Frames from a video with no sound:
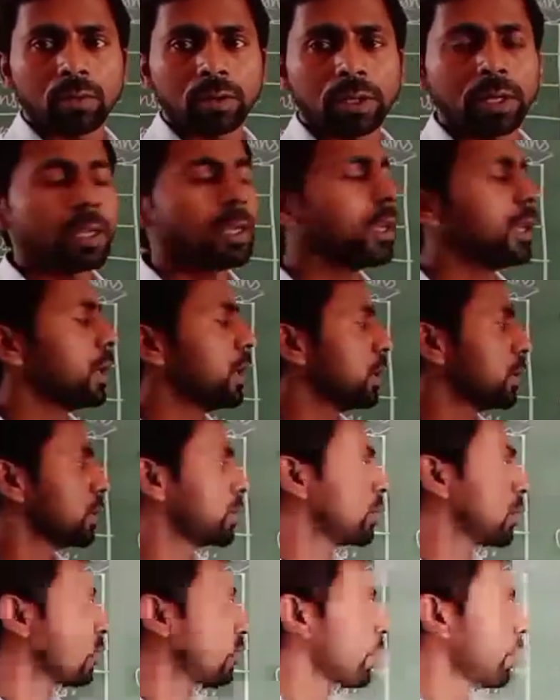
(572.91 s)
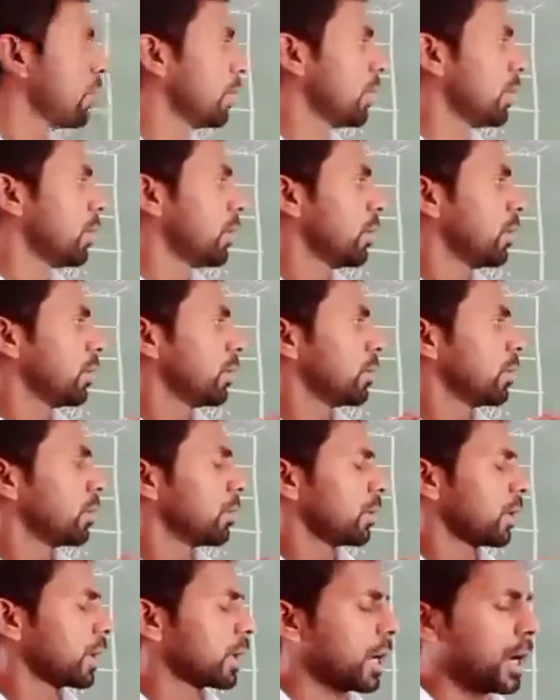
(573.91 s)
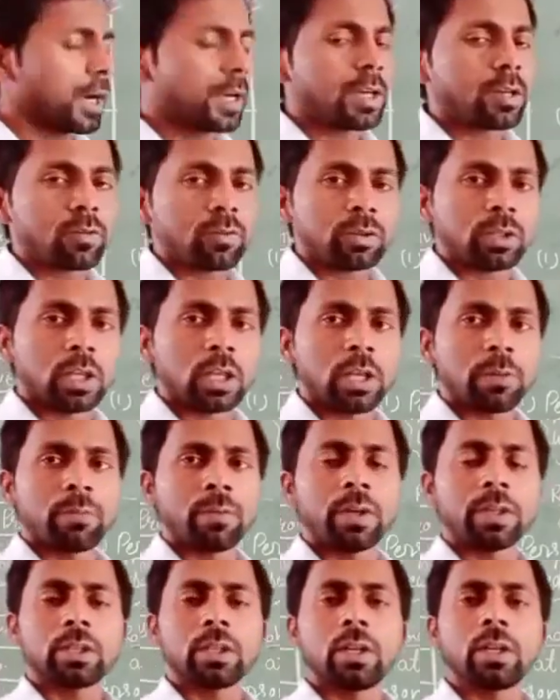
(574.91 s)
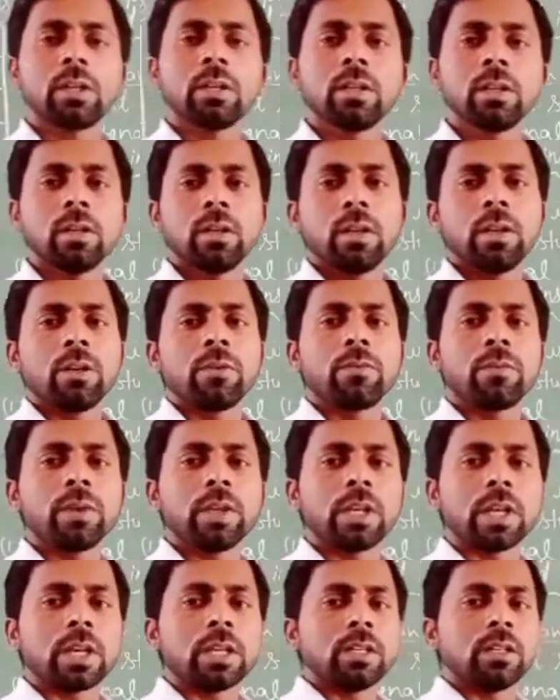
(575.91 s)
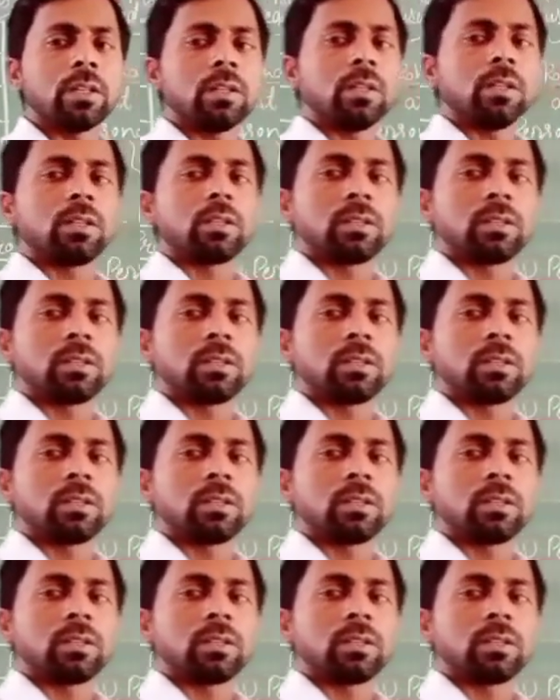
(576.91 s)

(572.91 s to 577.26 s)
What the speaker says: Okay, so according to the definition we can